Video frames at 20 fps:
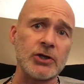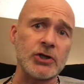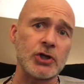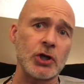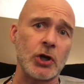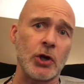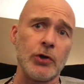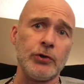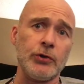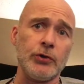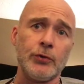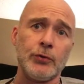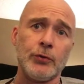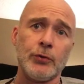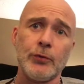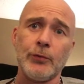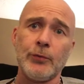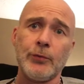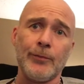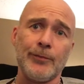to show
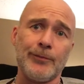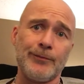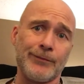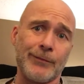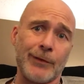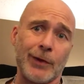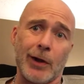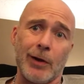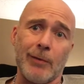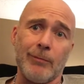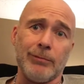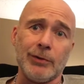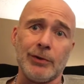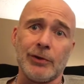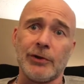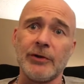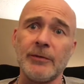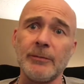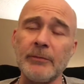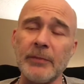you a
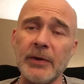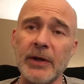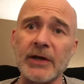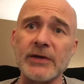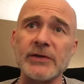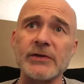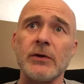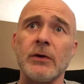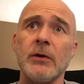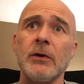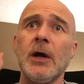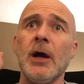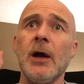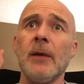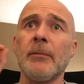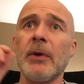blurred pixel,